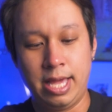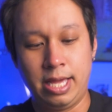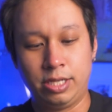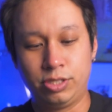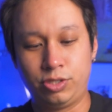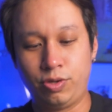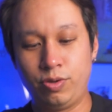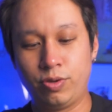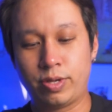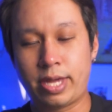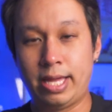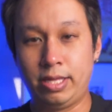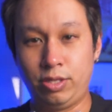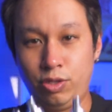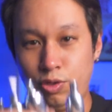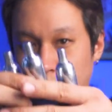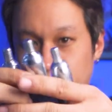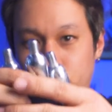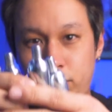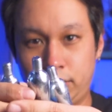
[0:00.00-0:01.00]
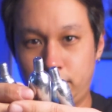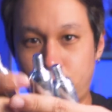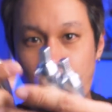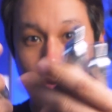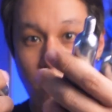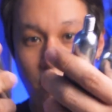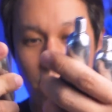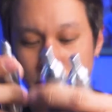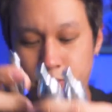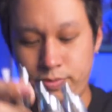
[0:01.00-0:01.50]
So you can use
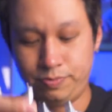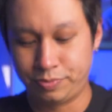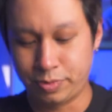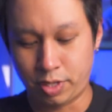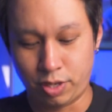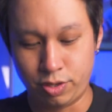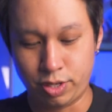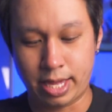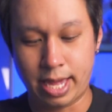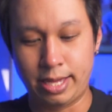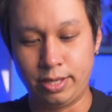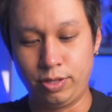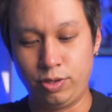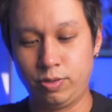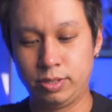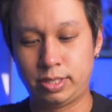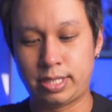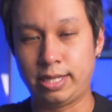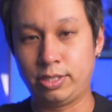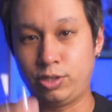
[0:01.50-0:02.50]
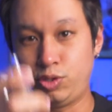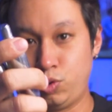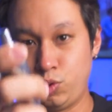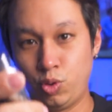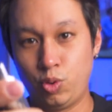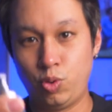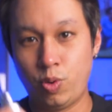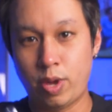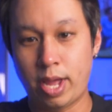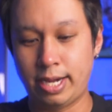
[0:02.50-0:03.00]
all, or you can use like
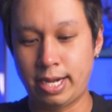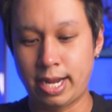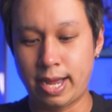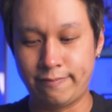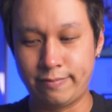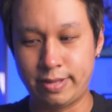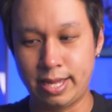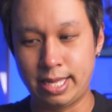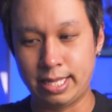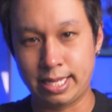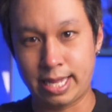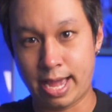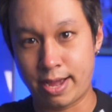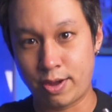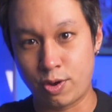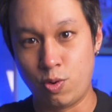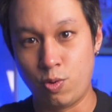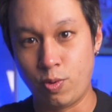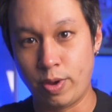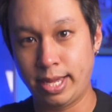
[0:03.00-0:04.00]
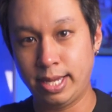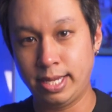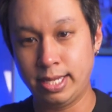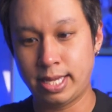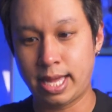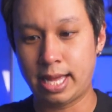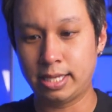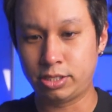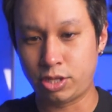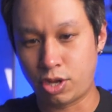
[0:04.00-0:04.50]
2 and then after get going,
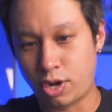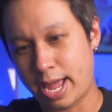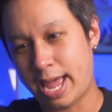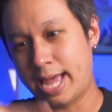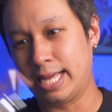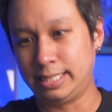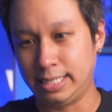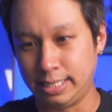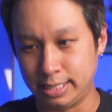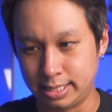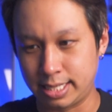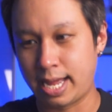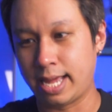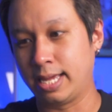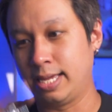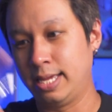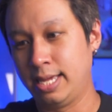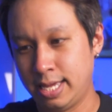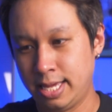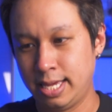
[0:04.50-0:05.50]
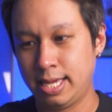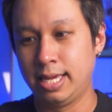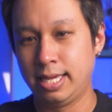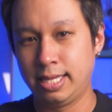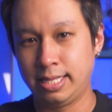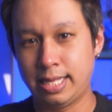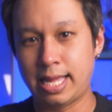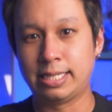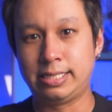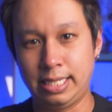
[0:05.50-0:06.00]
as long as it's like
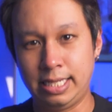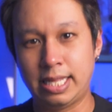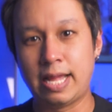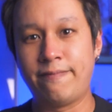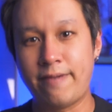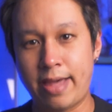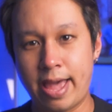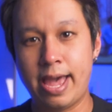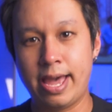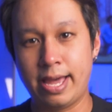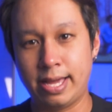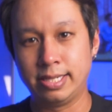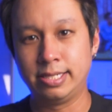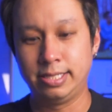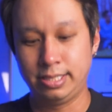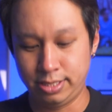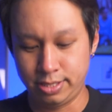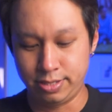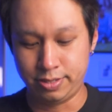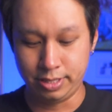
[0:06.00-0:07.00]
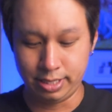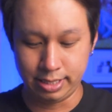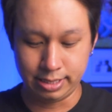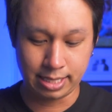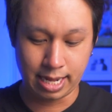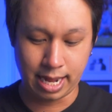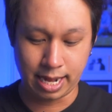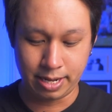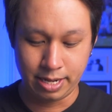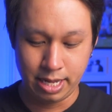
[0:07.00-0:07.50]
there's enough air, you know,
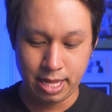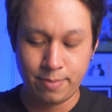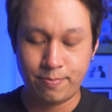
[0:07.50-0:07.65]
inside.